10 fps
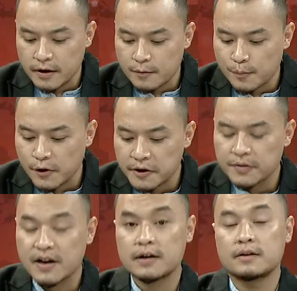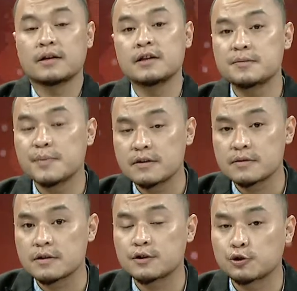it a point that his
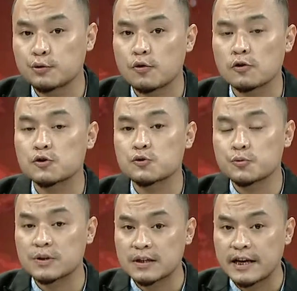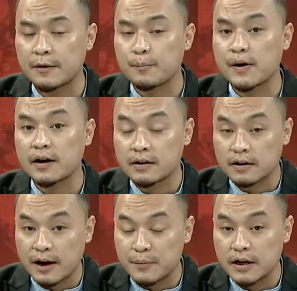minister should also take part,
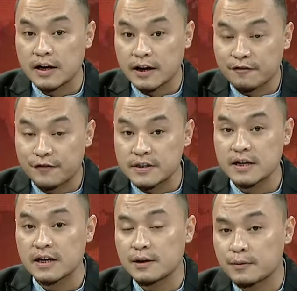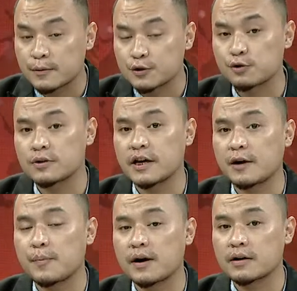I mean like physically should
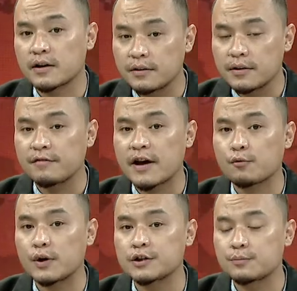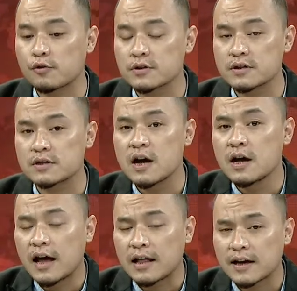take part in the evacuation process,
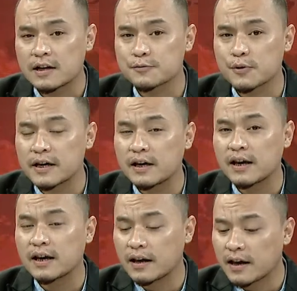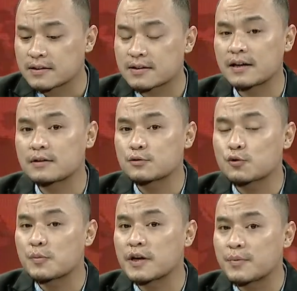and that is why he has sent
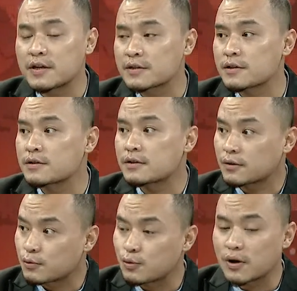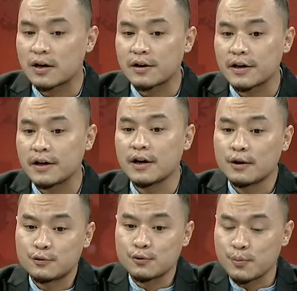so many ministers to Hungary,
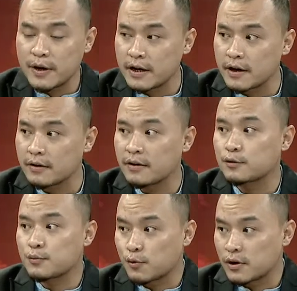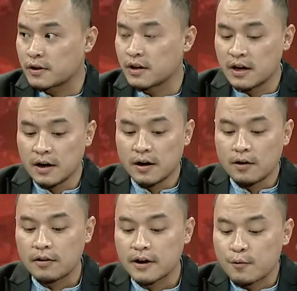to Romania, to Poland.
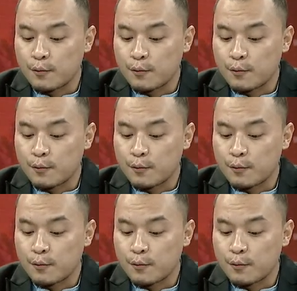Alright,